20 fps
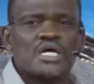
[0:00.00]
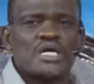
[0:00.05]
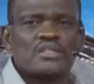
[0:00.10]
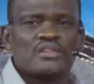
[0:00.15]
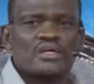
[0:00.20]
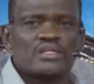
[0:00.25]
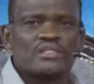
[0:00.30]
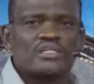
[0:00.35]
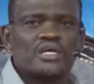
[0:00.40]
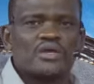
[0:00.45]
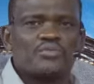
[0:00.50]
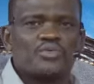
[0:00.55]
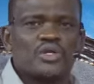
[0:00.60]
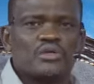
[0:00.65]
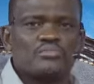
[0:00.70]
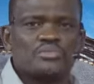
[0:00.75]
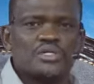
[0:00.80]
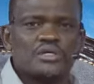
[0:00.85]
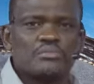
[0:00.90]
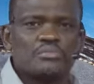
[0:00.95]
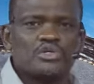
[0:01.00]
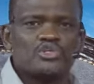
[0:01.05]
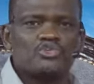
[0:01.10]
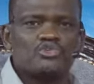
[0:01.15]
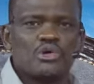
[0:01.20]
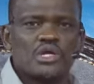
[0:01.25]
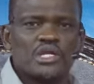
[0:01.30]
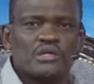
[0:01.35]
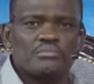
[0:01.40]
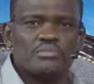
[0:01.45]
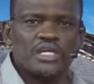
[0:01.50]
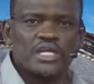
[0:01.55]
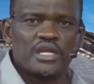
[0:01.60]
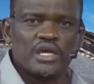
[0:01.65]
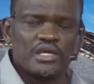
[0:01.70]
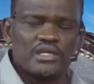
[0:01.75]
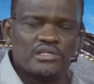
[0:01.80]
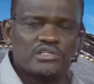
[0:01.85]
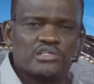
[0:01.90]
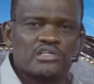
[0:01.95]
that they will be able to
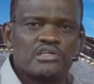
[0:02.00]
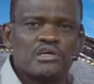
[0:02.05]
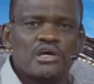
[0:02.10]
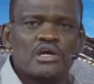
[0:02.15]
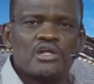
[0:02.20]
eliminate